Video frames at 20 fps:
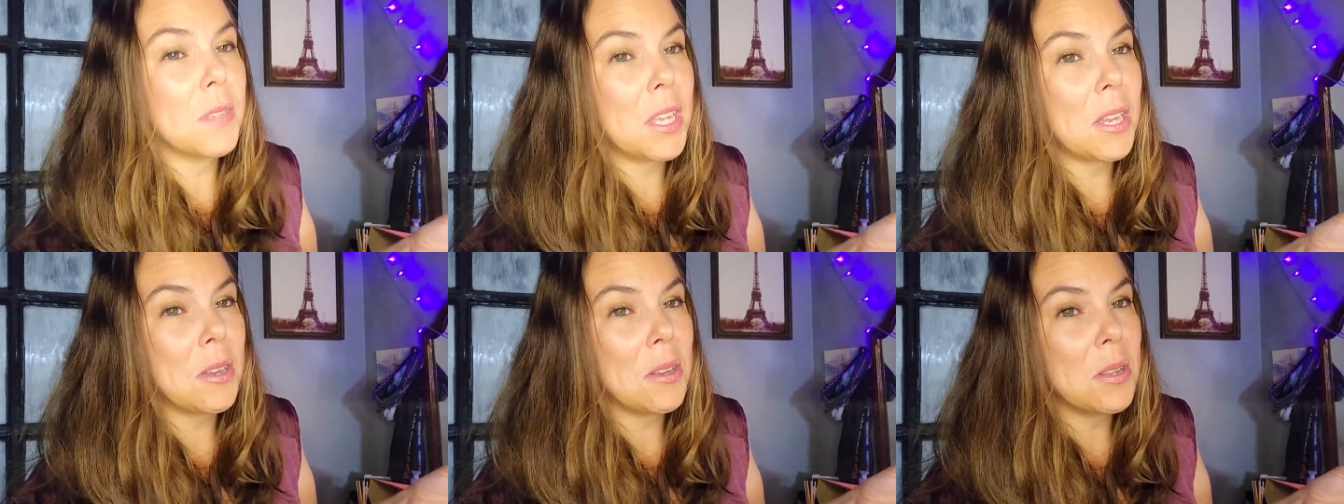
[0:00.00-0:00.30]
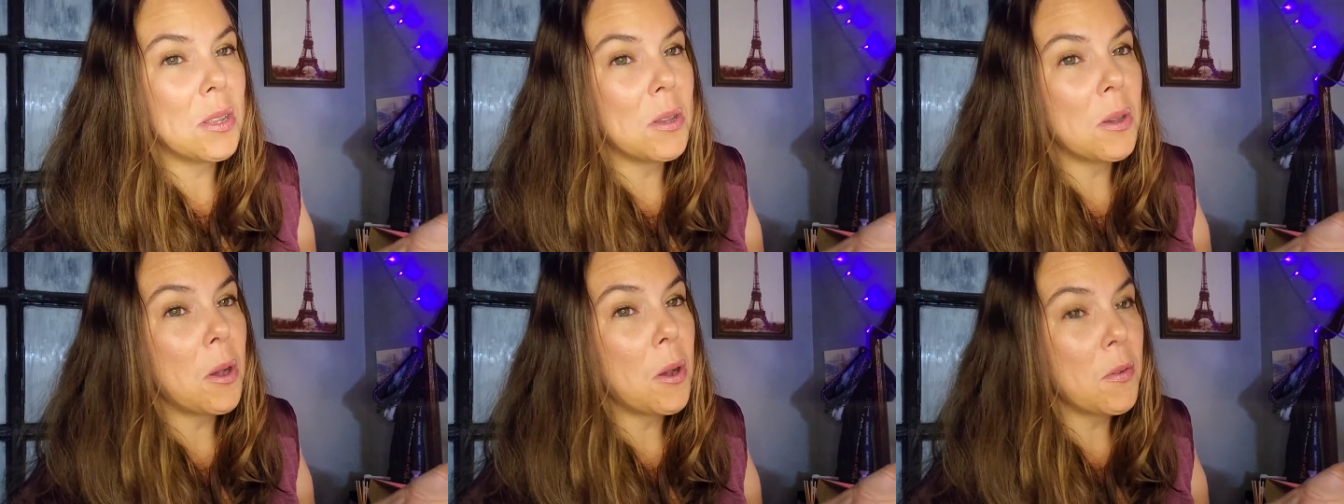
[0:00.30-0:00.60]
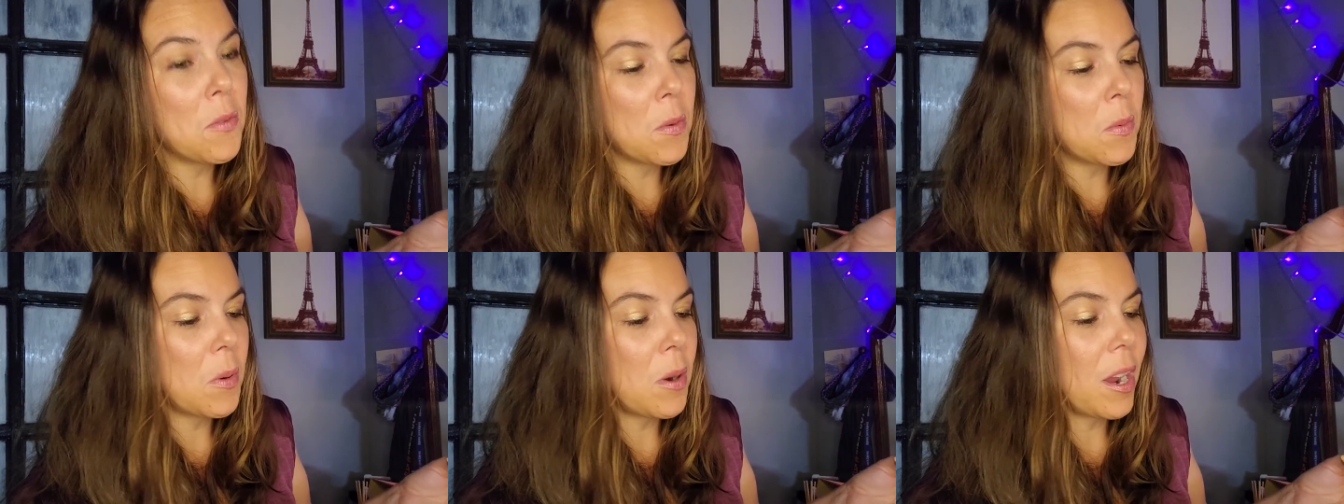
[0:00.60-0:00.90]
telling you,
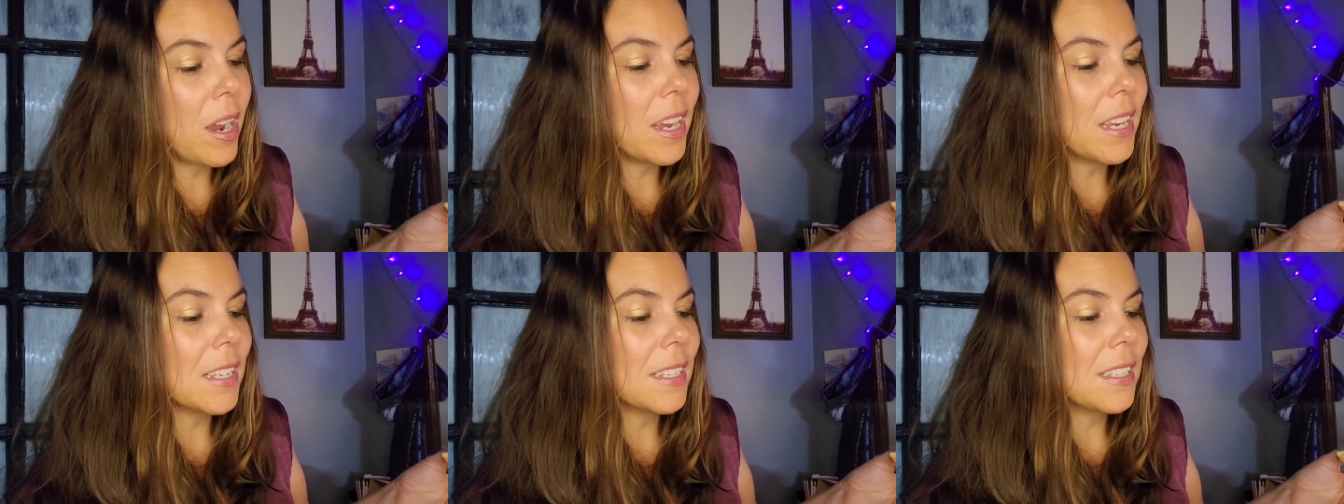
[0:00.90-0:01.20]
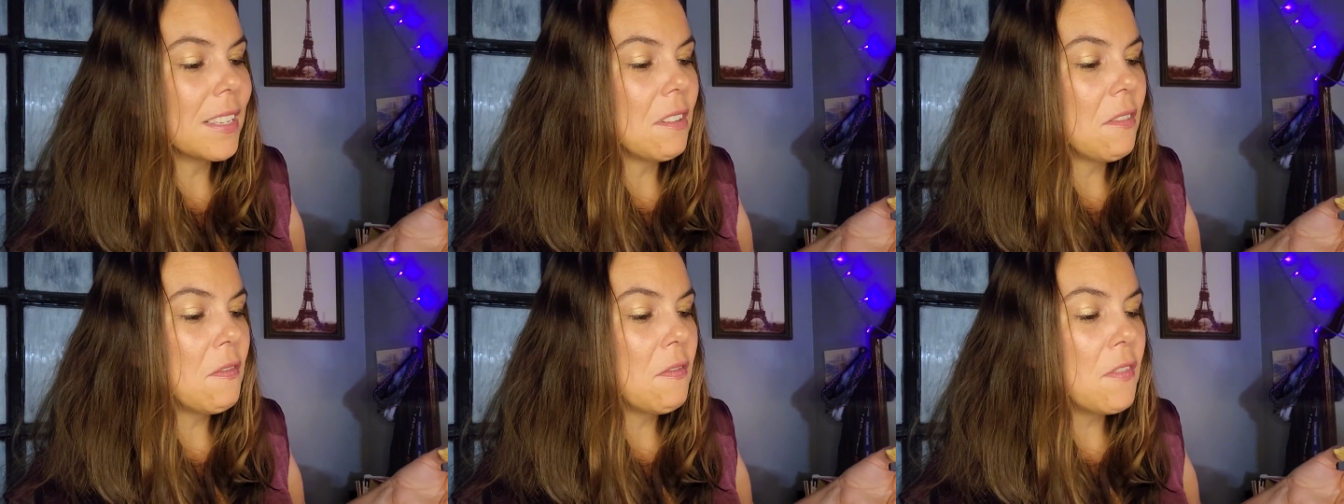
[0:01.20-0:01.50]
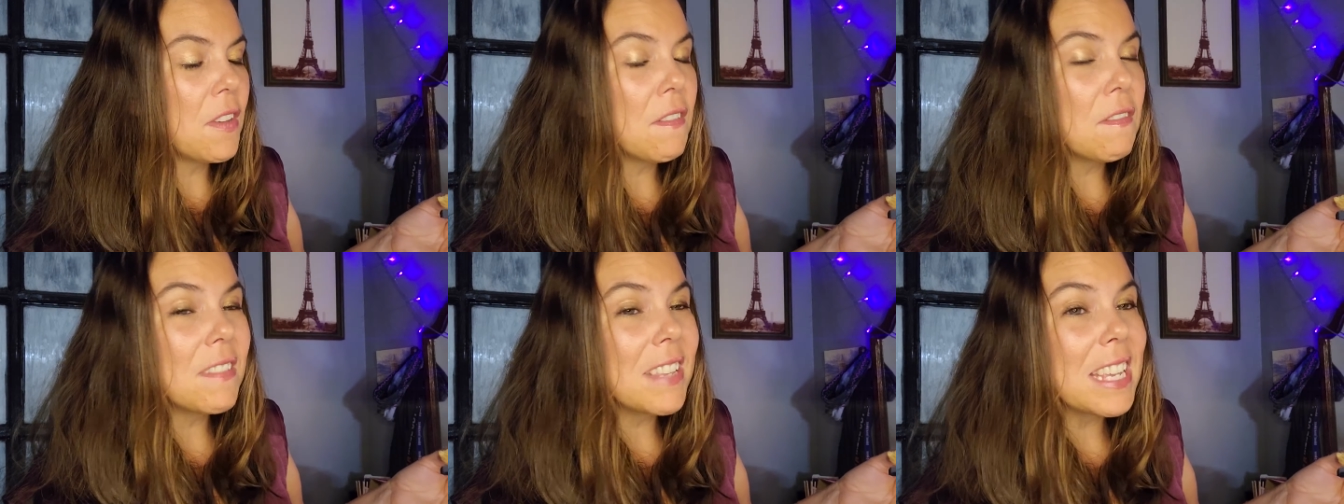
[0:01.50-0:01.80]
overpriced.
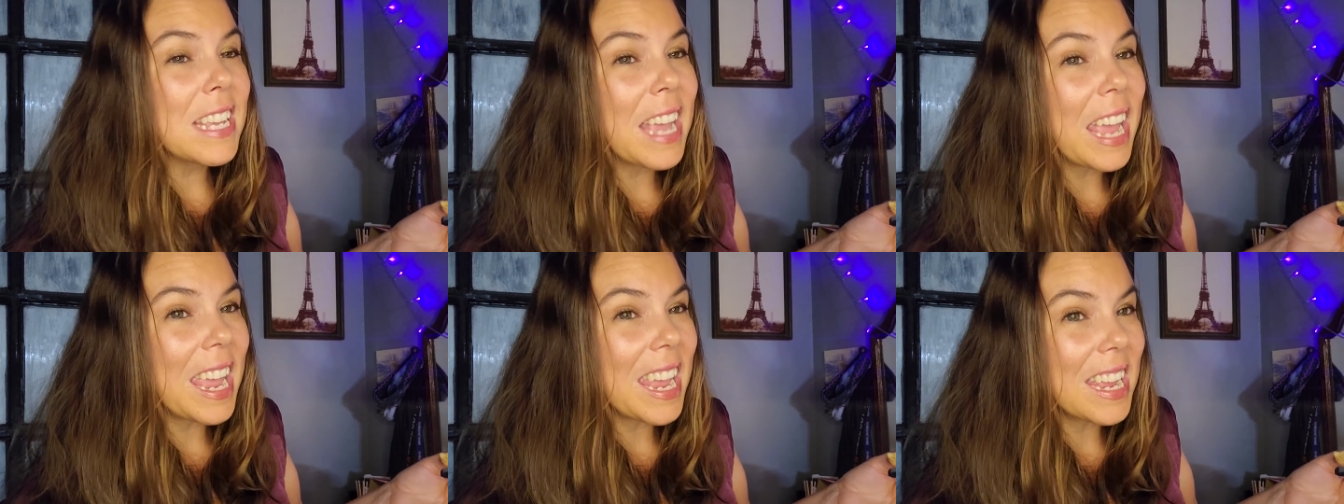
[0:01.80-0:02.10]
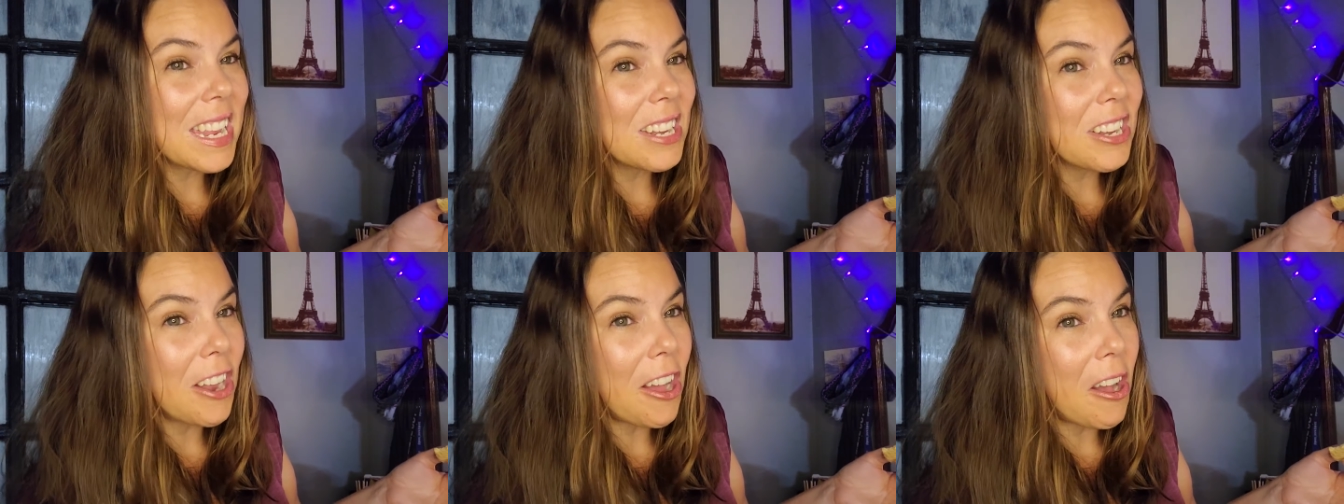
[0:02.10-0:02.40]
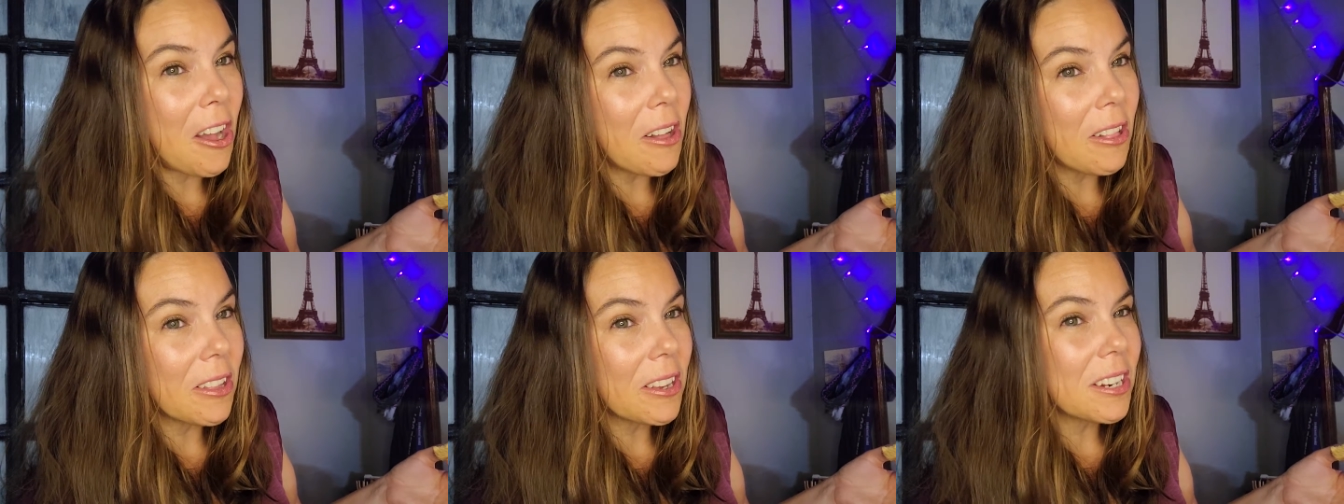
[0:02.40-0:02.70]
$58.
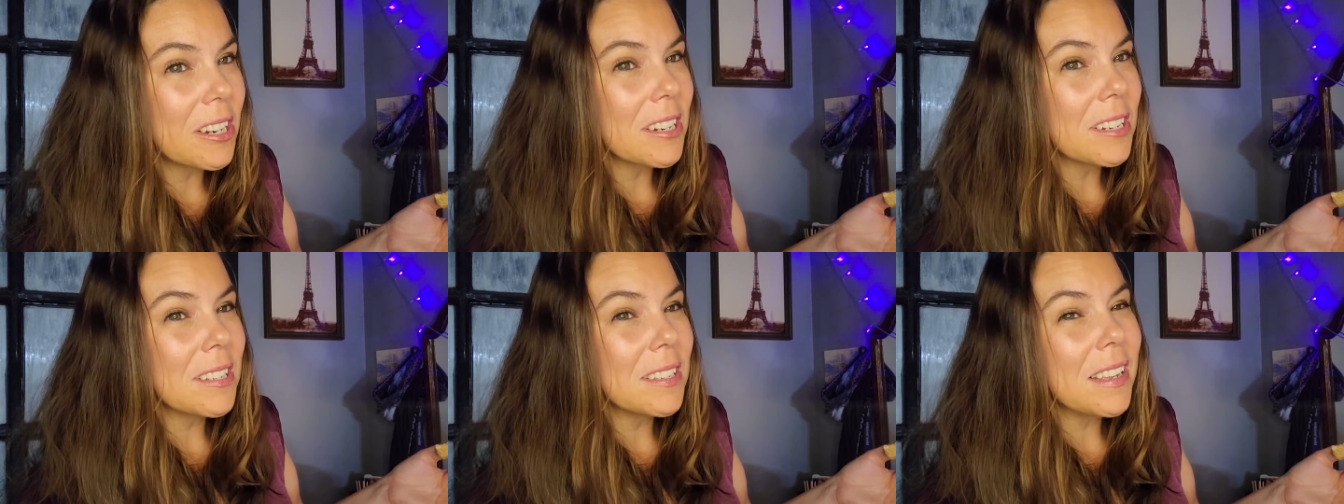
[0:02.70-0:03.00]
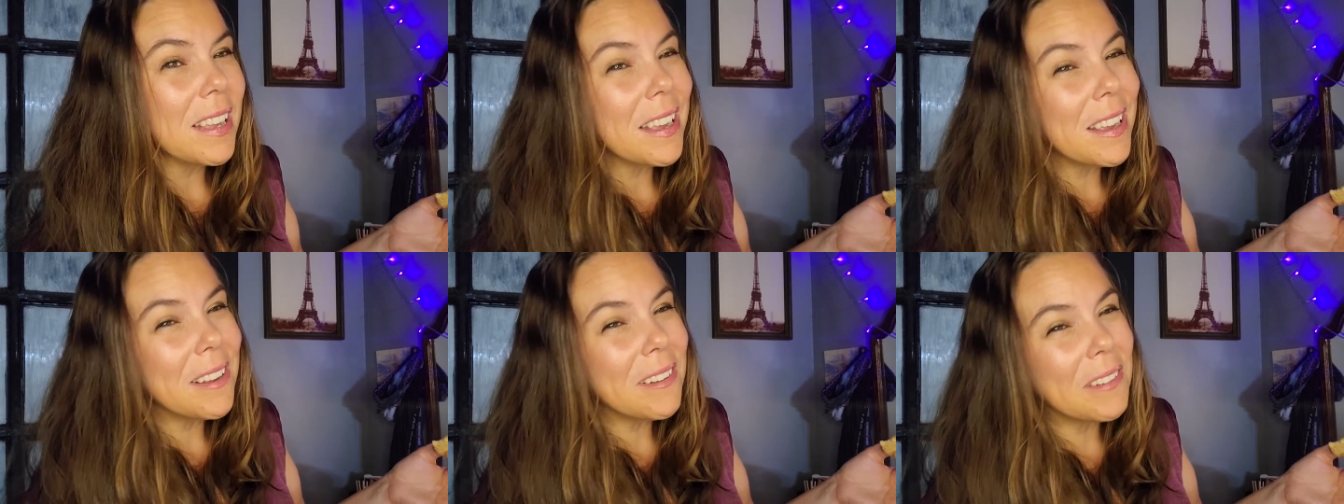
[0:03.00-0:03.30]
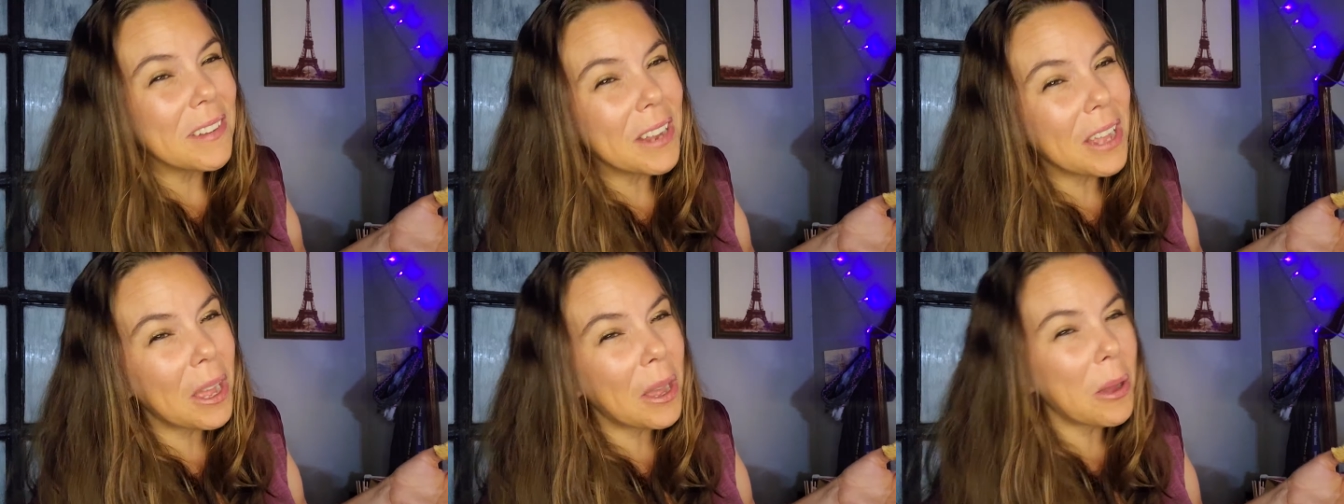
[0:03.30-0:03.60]
I
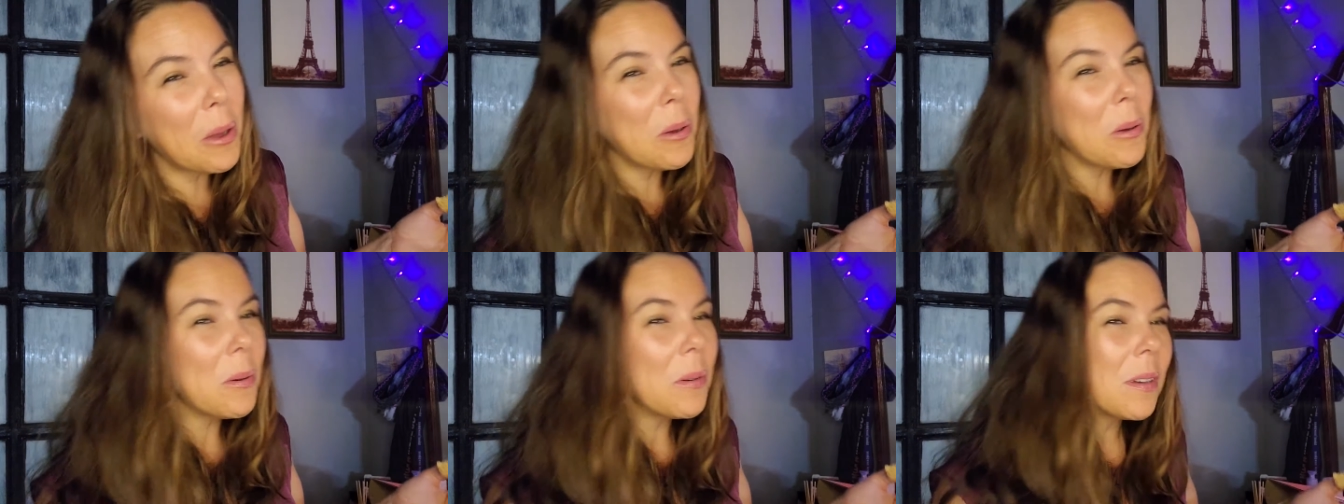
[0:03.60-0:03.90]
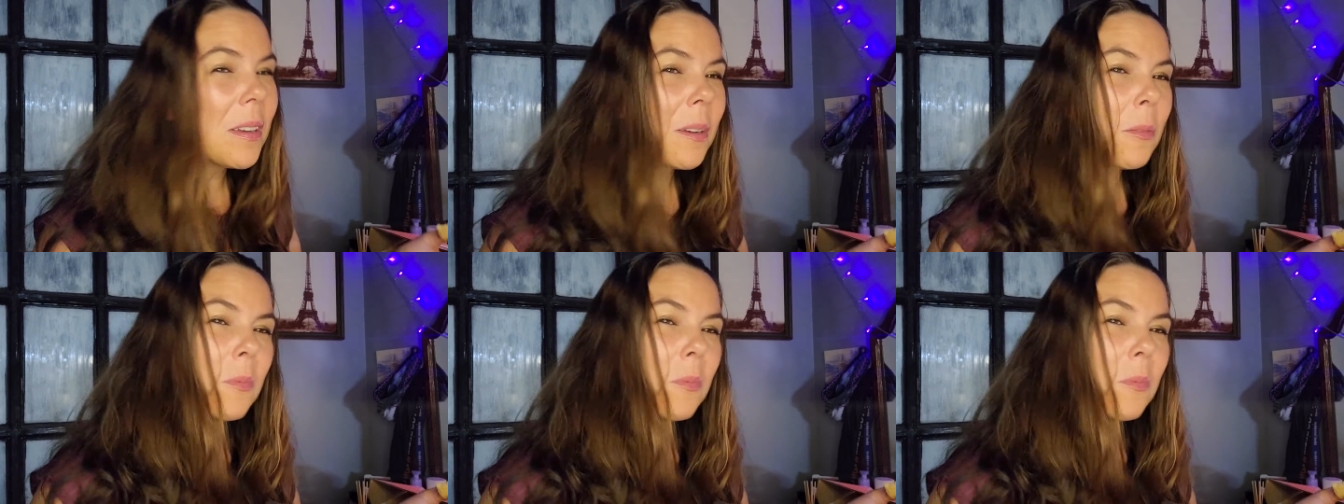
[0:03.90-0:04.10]
don't know.